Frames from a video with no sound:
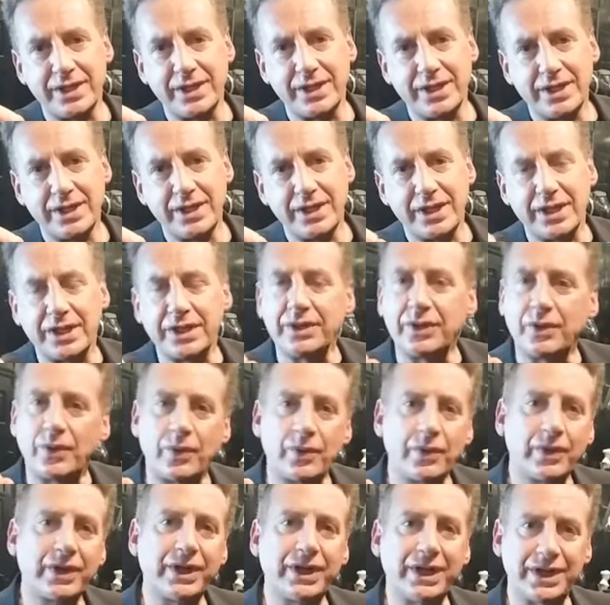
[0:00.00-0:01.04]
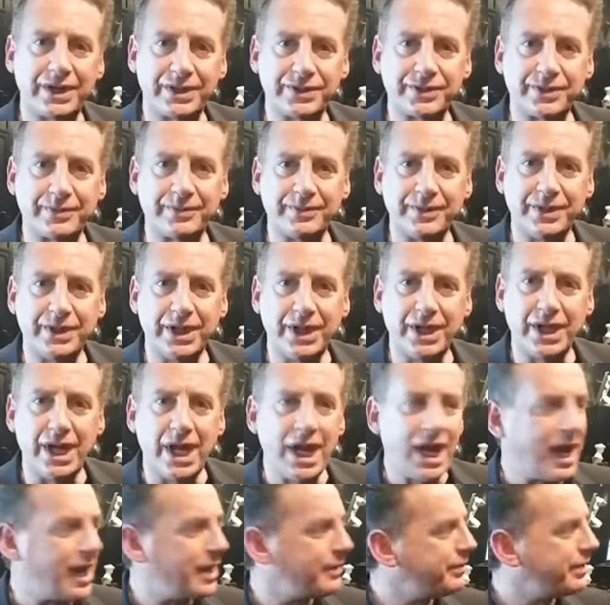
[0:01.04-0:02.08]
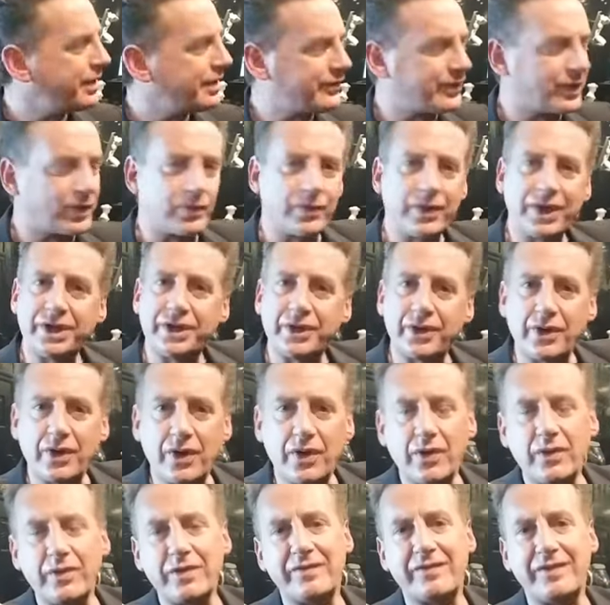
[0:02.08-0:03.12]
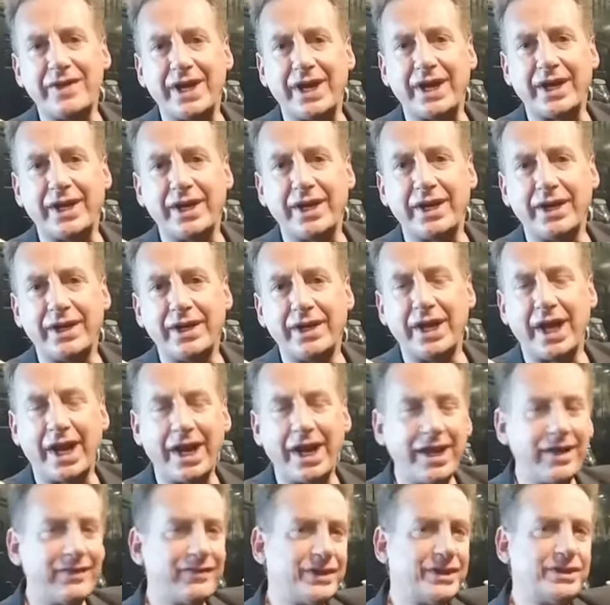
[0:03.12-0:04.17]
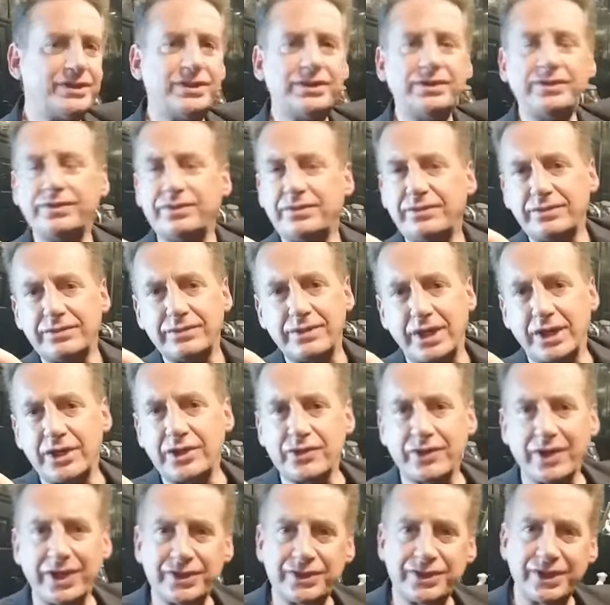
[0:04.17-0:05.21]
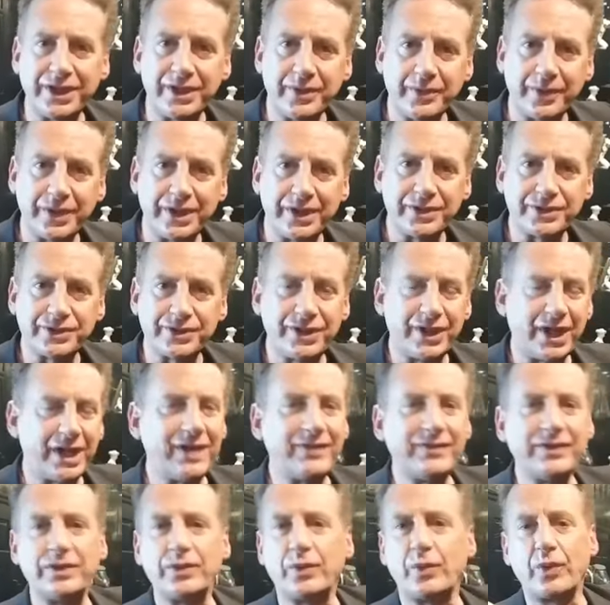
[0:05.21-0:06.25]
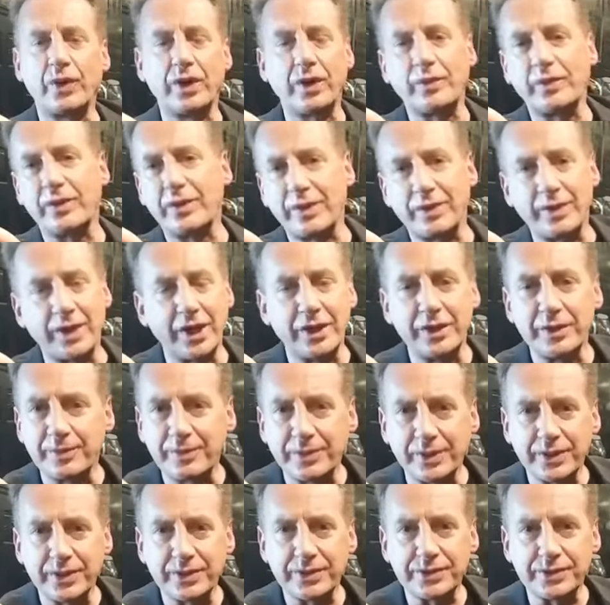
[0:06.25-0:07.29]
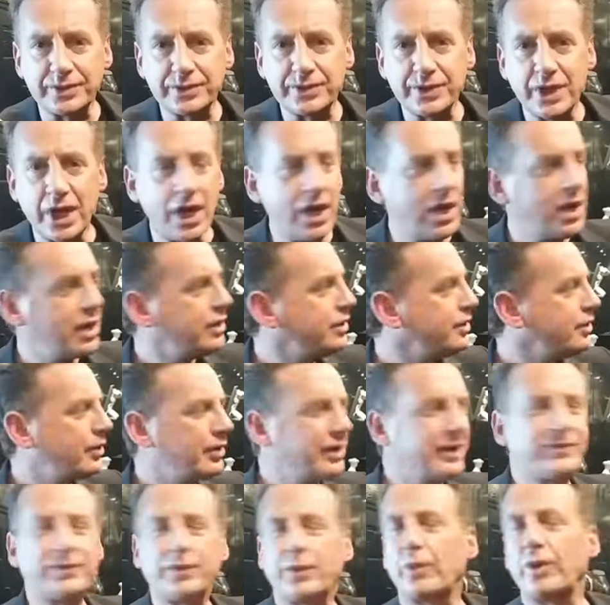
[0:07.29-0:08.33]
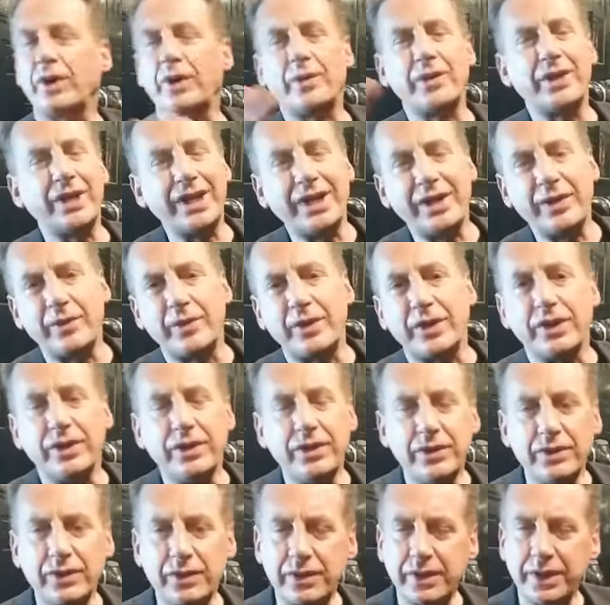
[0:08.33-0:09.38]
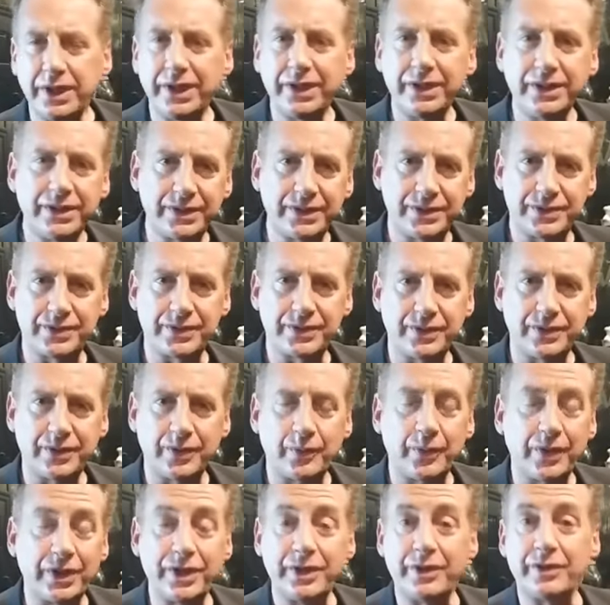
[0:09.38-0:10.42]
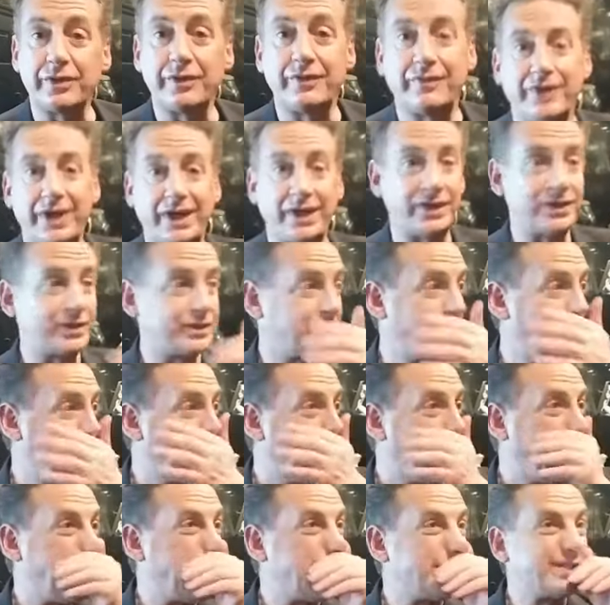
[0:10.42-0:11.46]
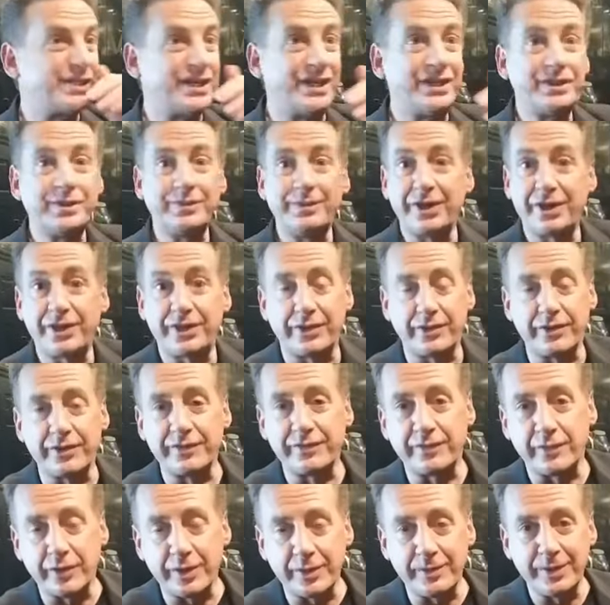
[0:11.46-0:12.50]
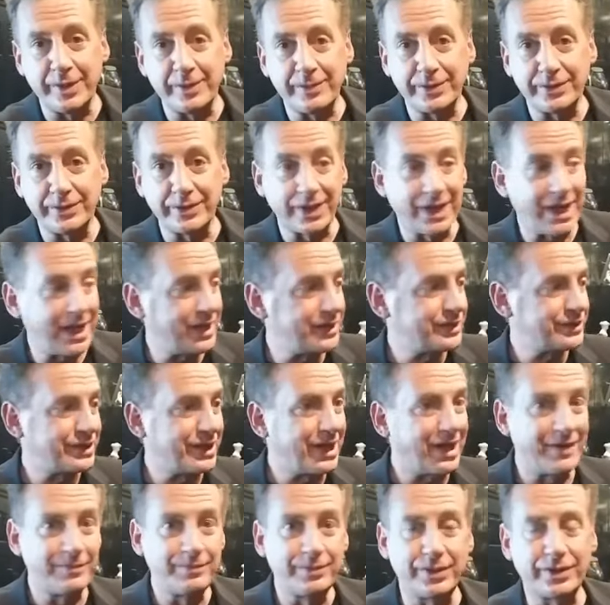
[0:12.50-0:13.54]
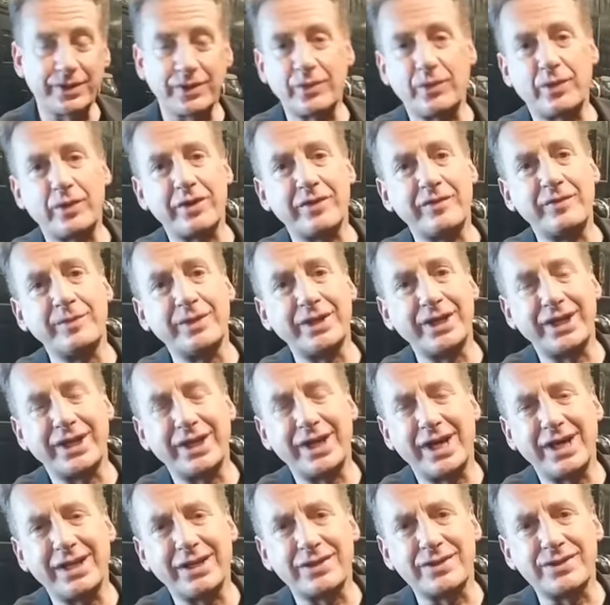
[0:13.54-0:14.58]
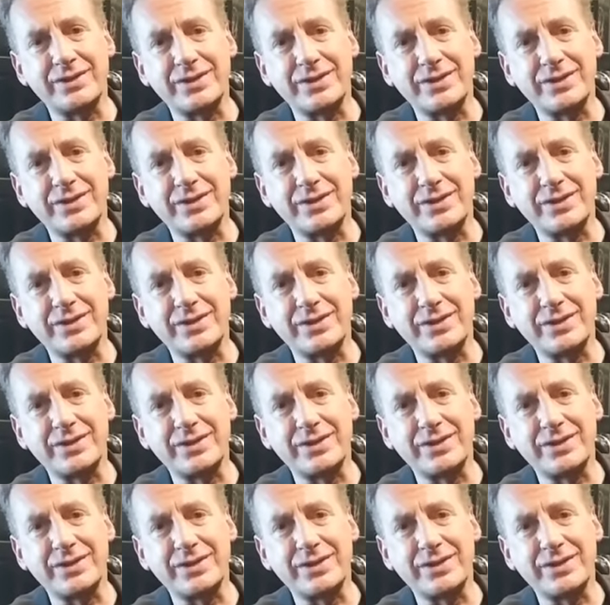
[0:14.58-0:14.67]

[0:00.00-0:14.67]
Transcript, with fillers: and to organize them and be able to run your own event, not having to address anyone else, not having to work with other producers? You don't have to work with anyone. You're in control. And whether your event is, is intimate, 30, 40 people, guys, I pulled a quarter of a million dollars